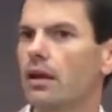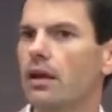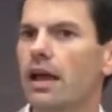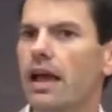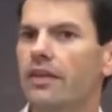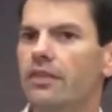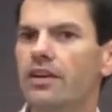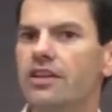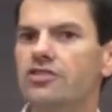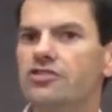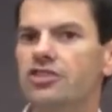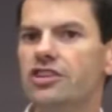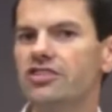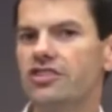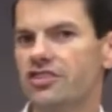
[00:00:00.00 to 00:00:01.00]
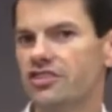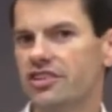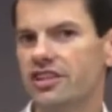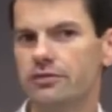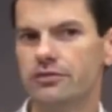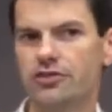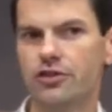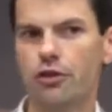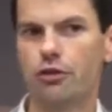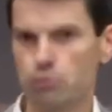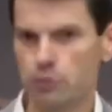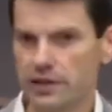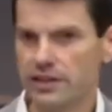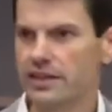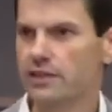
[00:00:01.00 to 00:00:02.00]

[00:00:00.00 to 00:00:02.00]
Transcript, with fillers: And then Jesus gives three